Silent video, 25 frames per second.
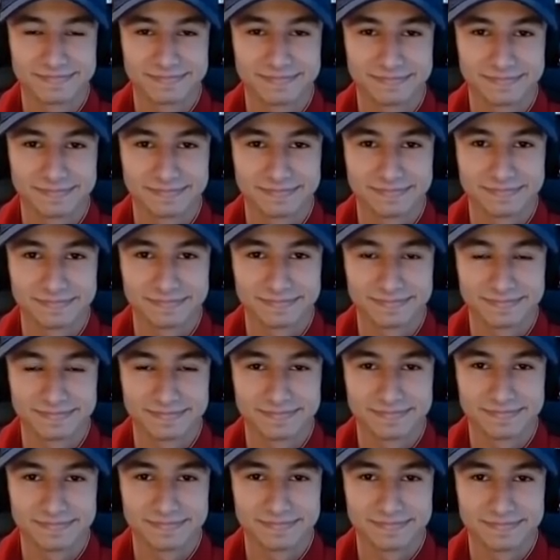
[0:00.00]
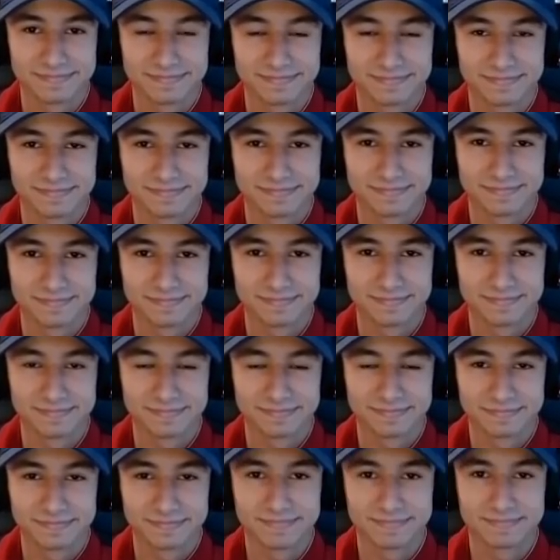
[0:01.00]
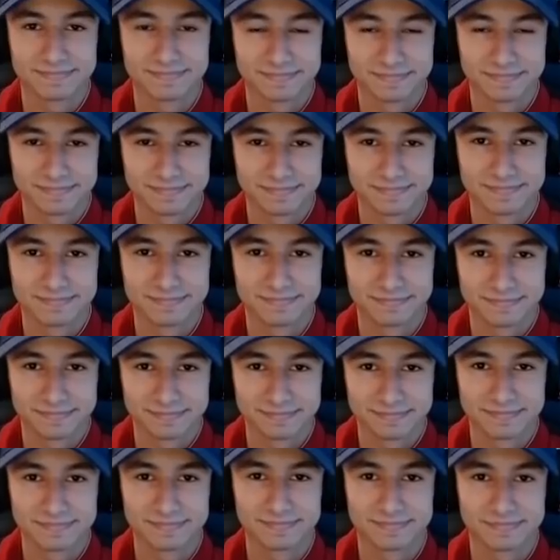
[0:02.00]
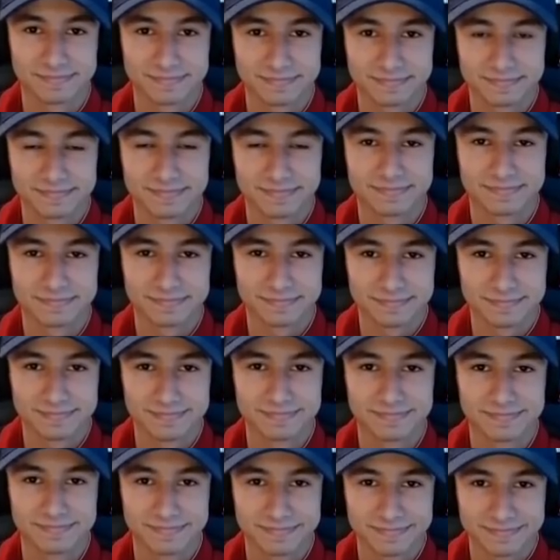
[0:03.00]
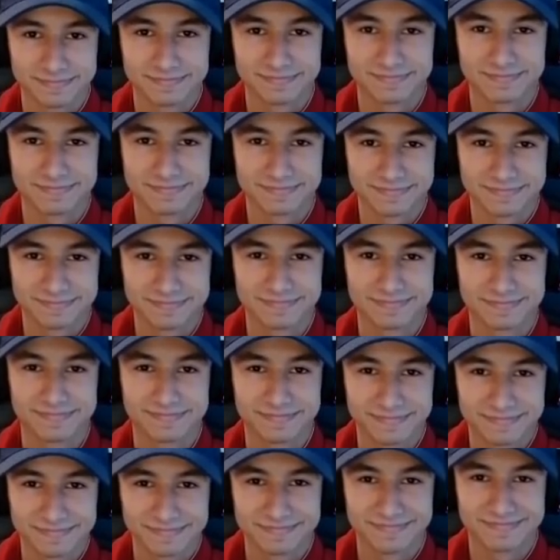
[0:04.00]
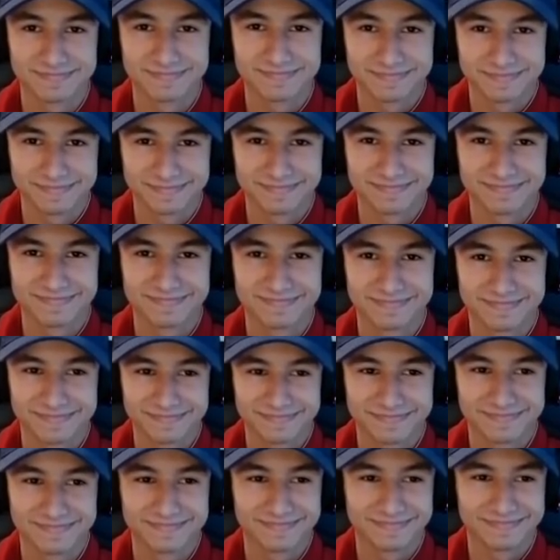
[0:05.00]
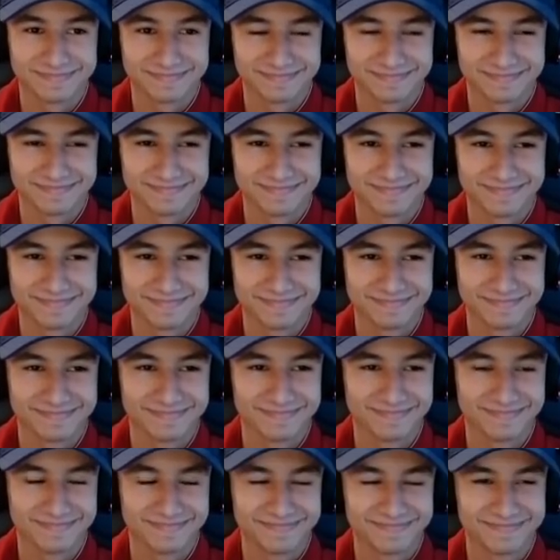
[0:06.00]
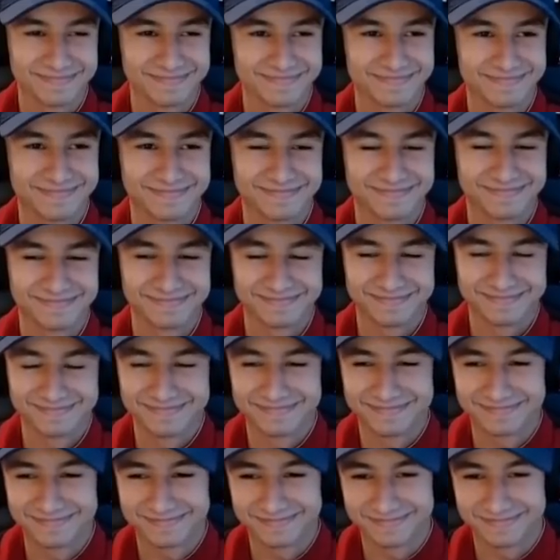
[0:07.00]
(silent)